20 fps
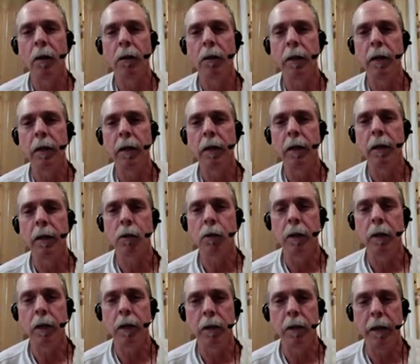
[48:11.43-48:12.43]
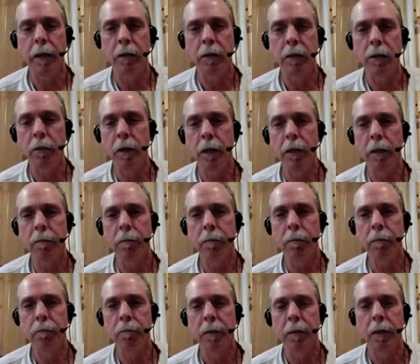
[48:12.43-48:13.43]
on the uh, tree, the dead
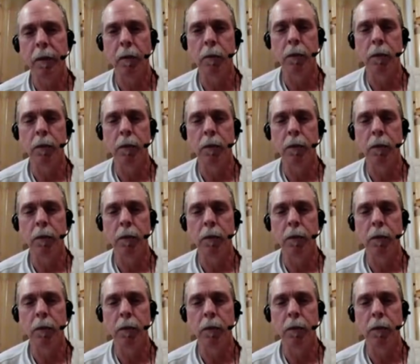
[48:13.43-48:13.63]
tree